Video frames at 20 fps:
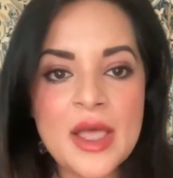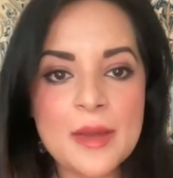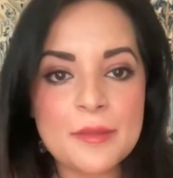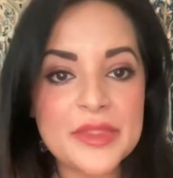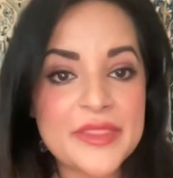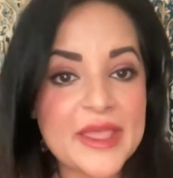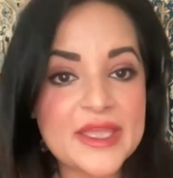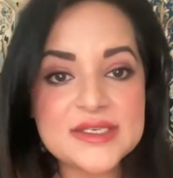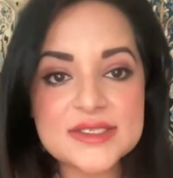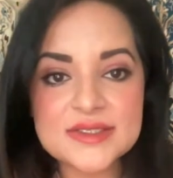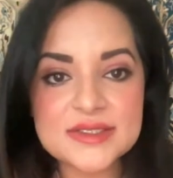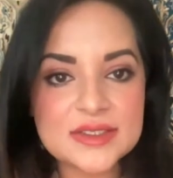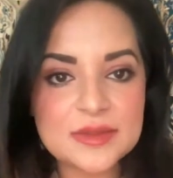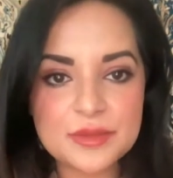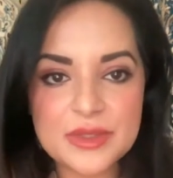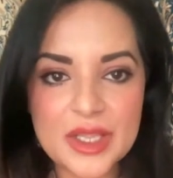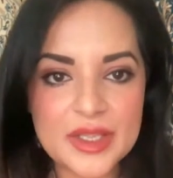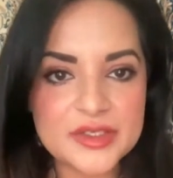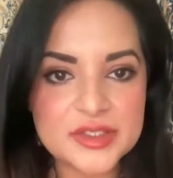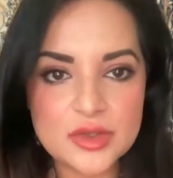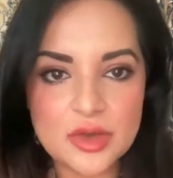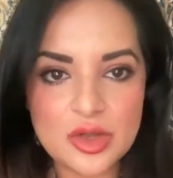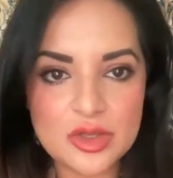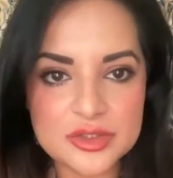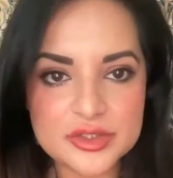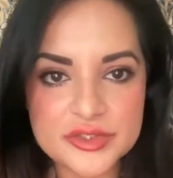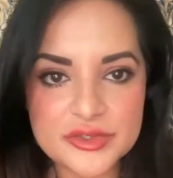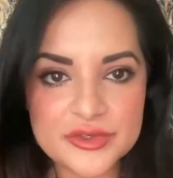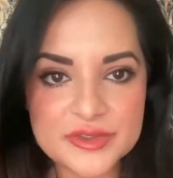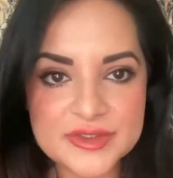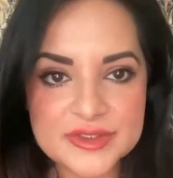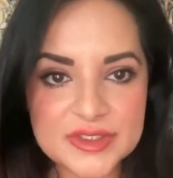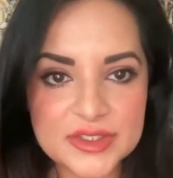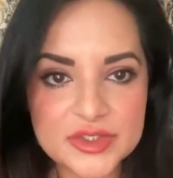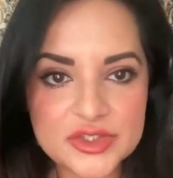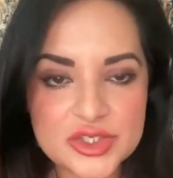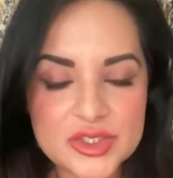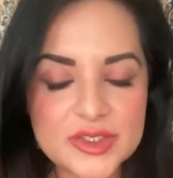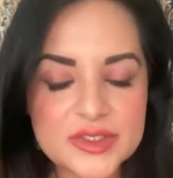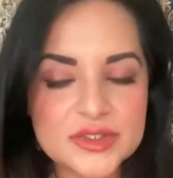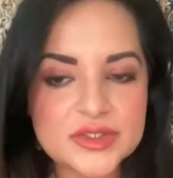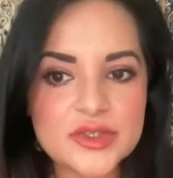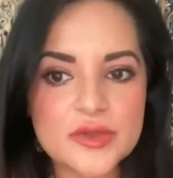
but that doesn't apply to all jurisdictions.